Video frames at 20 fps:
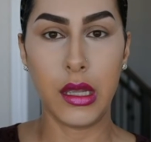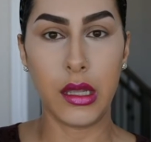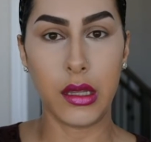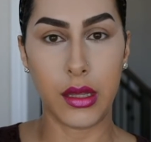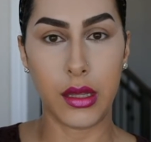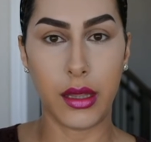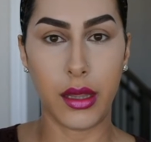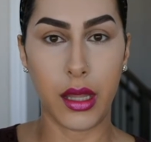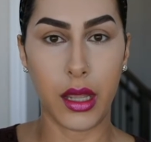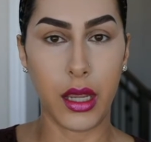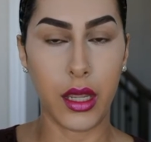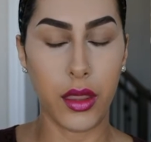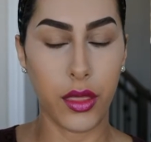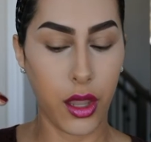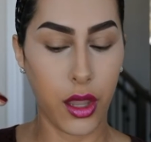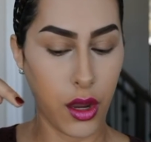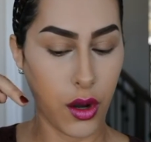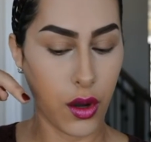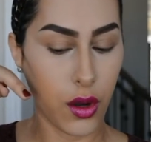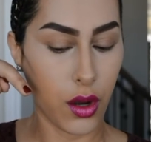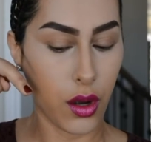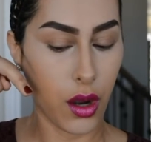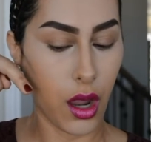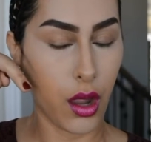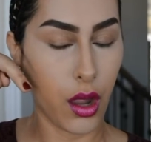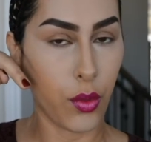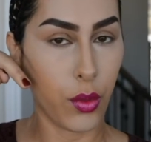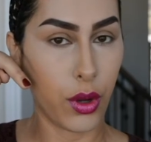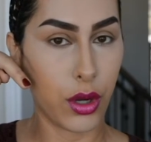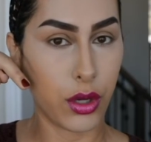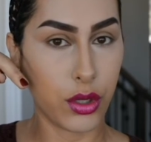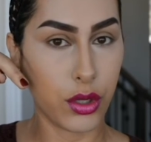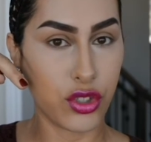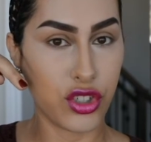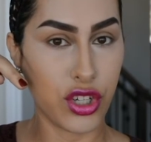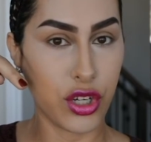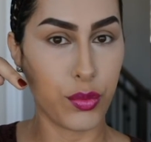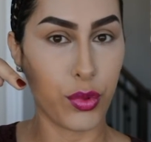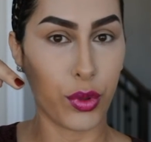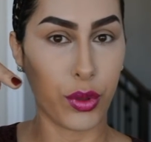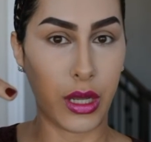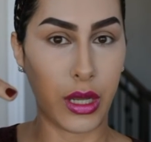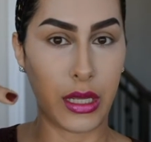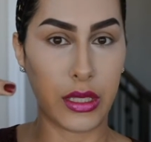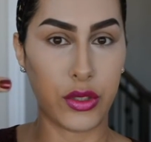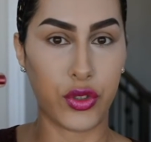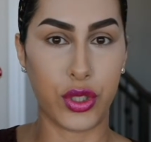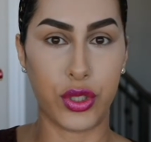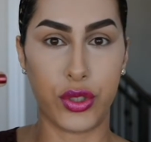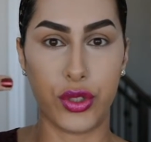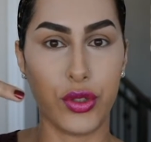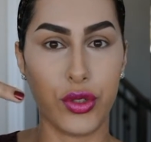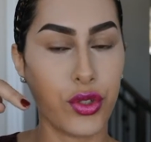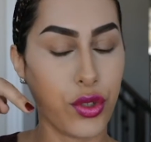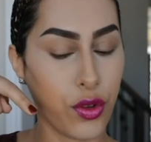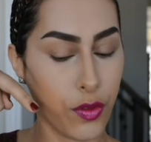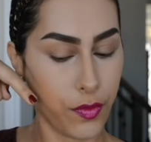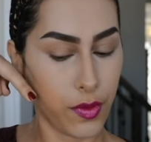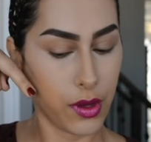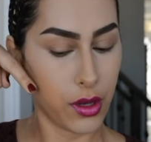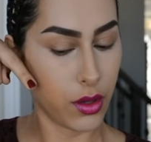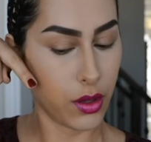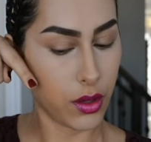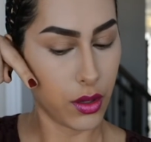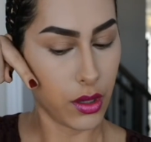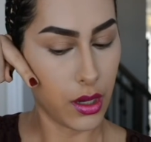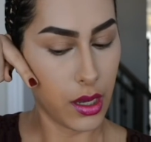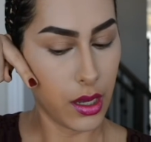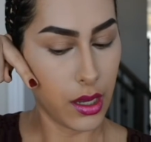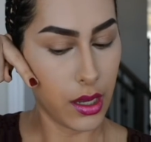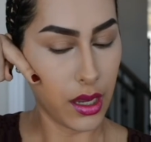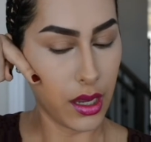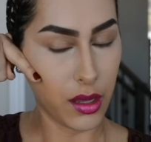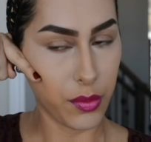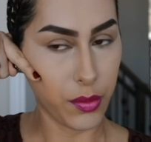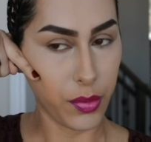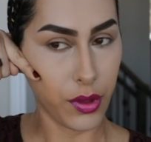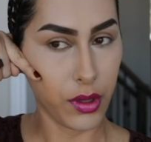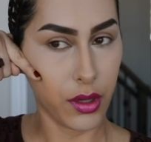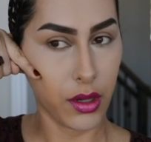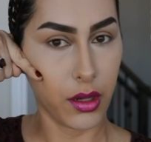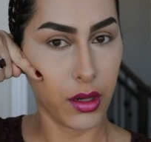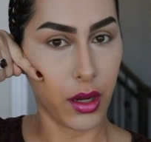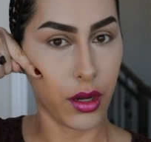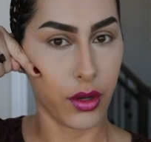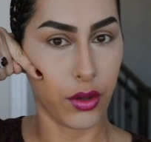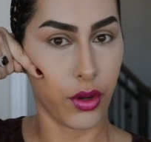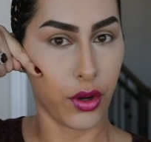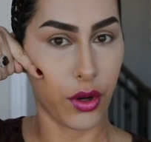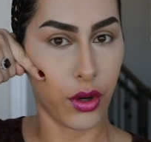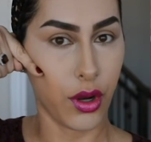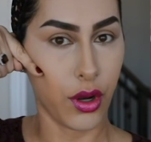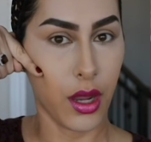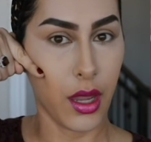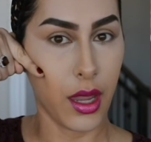the line there where your cheekbone ends, just use your finger and put it under